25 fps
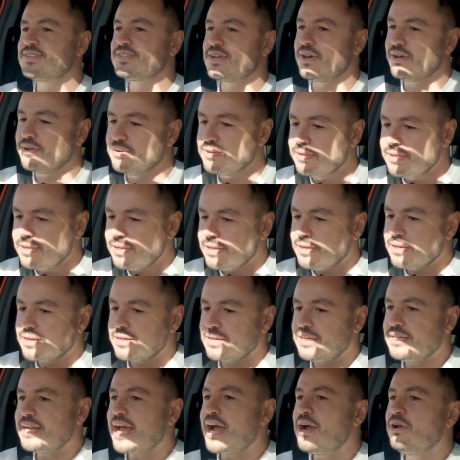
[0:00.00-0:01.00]
So I'm
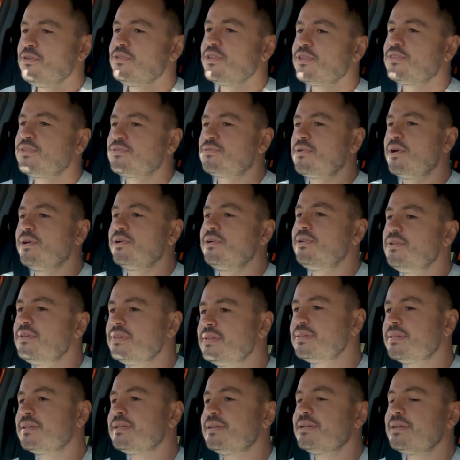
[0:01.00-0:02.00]
going to nail the
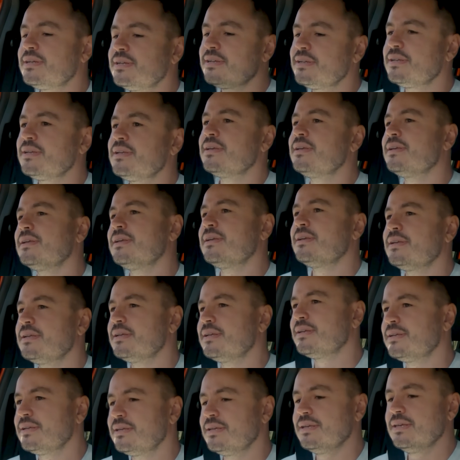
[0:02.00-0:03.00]
throttle,
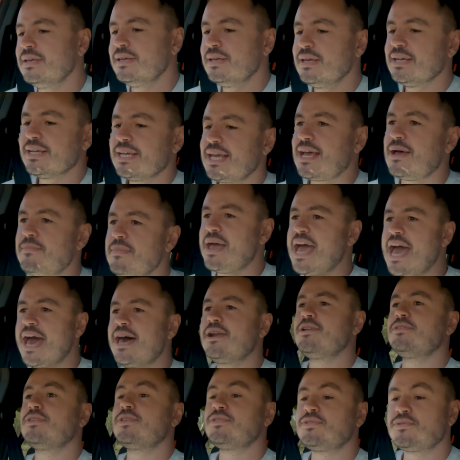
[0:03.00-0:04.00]
come
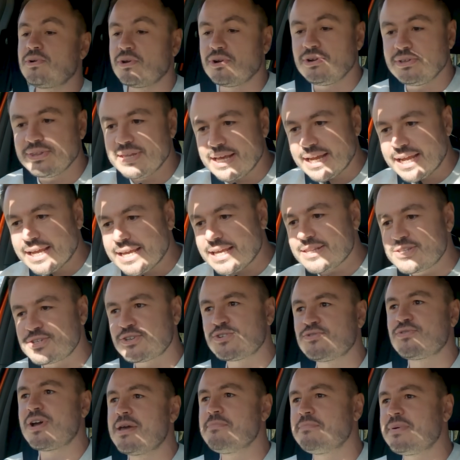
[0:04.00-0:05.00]
out of the throttle, and then get
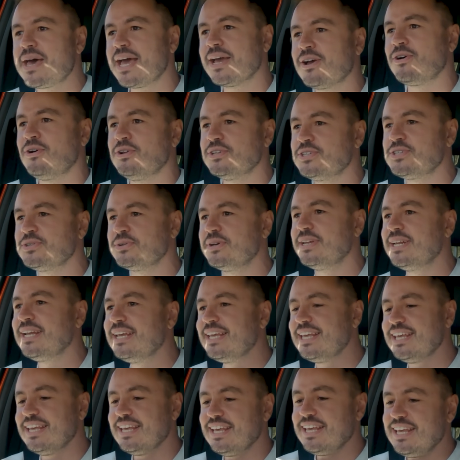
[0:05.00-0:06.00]
straight back onto it.
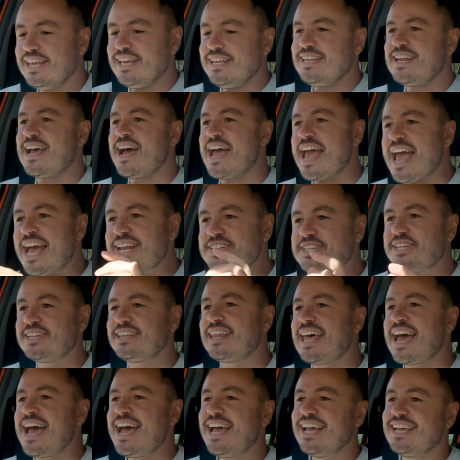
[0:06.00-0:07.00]
Now,
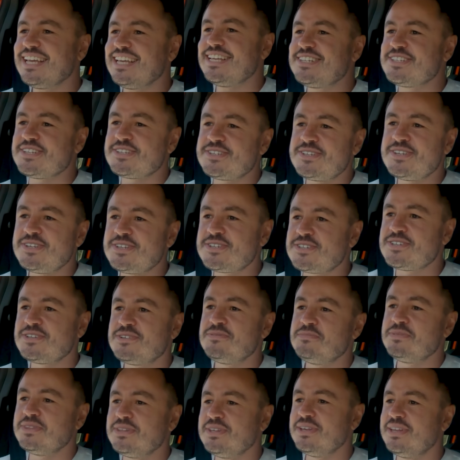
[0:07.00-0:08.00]
anti-lag is a
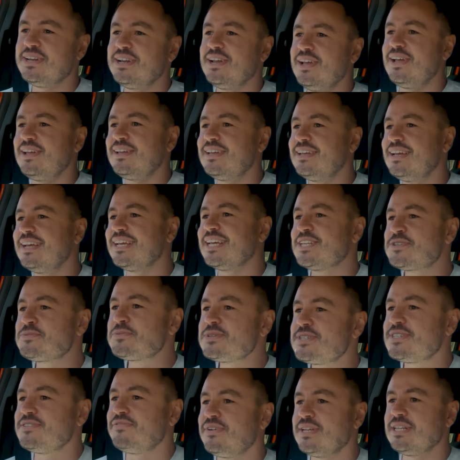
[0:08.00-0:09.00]
system that I guess
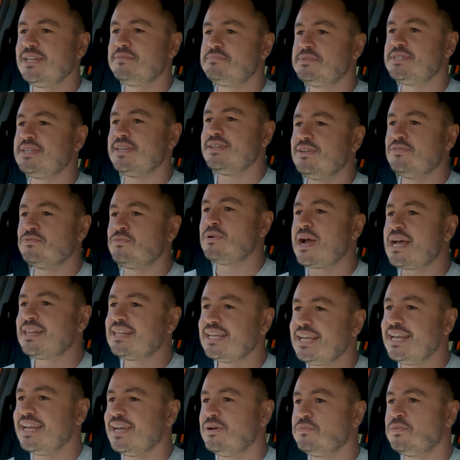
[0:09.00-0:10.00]
was developed in
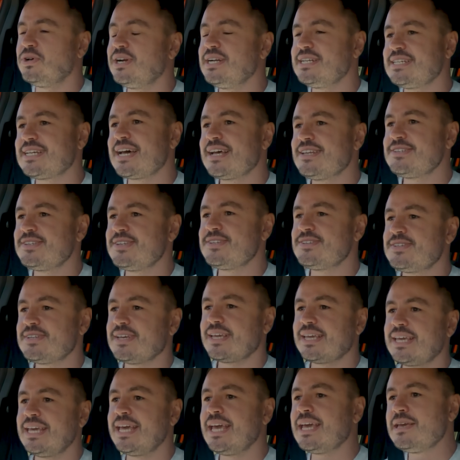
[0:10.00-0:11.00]
rallying, and what it does is it
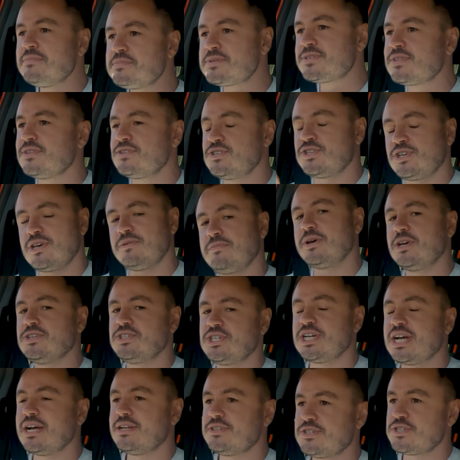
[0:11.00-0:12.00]
keeps the
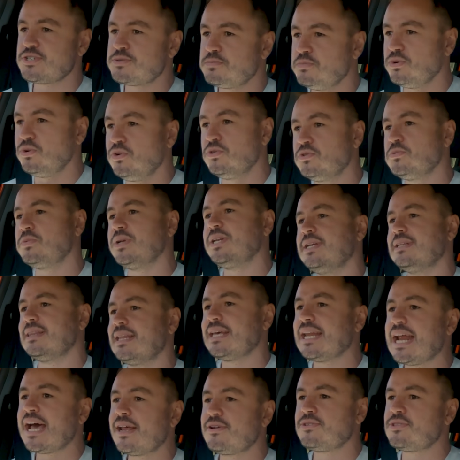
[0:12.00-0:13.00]
turbocharger spooled when you
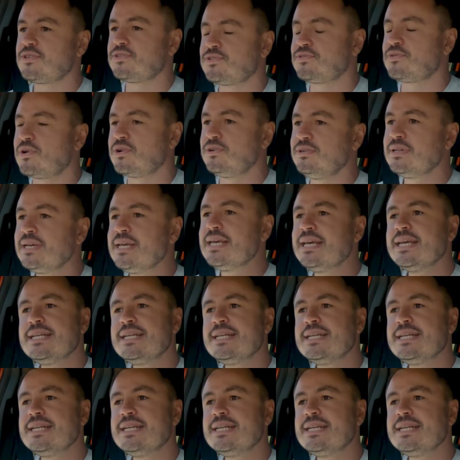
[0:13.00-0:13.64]
let out of the throttle.